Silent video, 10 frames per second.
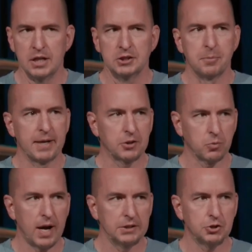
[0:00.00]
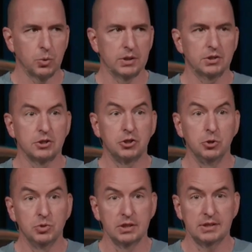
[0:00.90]
to make the right choice to
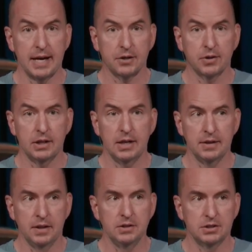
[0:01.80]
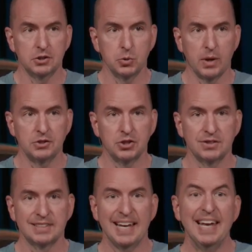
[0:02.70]
choose integrity in these
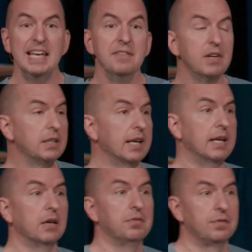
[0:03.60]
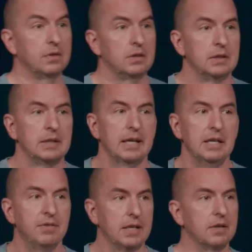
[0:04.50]
situations, even if,
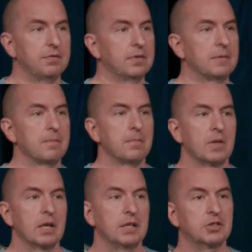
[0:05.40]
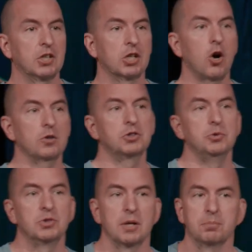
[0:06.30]
even if it's going to cost you
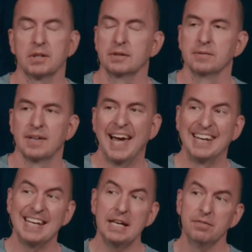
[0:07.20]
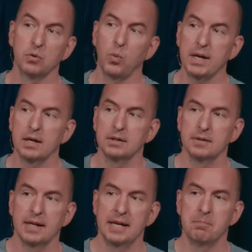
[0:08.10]
something, and even when
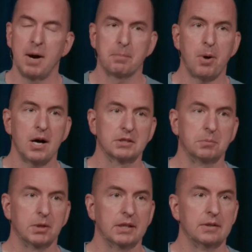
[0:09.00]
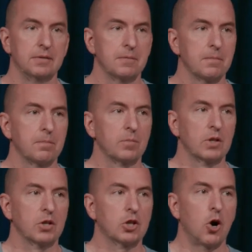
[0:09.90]
it might possibly
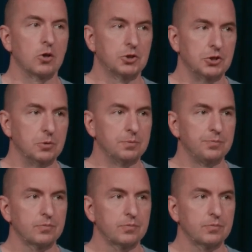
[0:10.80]
cost you